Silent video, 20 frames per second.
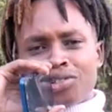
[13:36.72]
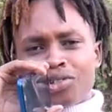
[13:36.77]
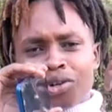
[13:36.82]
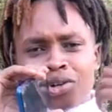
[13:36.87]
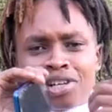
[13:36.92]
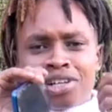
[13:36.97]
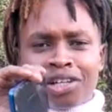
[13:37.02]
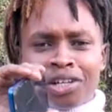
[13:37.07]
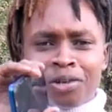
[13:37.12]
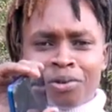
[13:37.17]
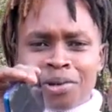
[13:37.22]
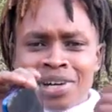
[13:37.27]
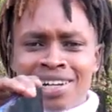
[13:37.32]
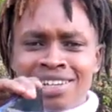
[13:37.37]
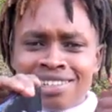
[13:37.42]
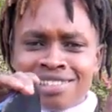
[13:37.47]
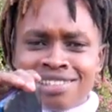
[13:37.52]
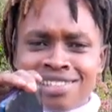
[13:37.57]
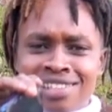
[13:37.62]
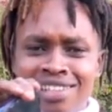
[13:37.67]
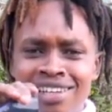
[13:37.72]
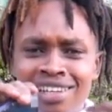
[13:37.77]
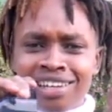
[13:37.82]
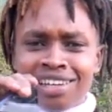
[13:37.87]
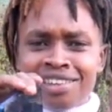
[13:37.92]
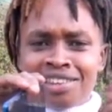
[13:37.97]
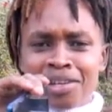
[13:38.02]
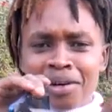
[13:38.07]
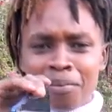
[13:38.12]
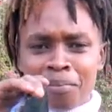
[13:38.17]
Johnny Y G
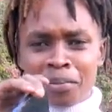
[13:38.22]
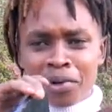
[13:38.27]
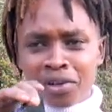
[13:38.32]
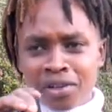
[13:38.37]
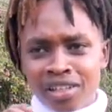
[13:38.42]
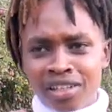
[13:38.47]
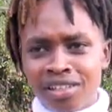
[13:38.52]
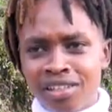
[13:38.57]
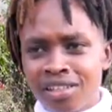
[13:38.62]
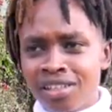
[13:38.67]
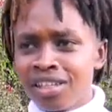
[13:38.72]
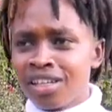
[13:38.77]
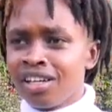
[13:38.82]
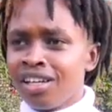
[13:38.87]
in the building.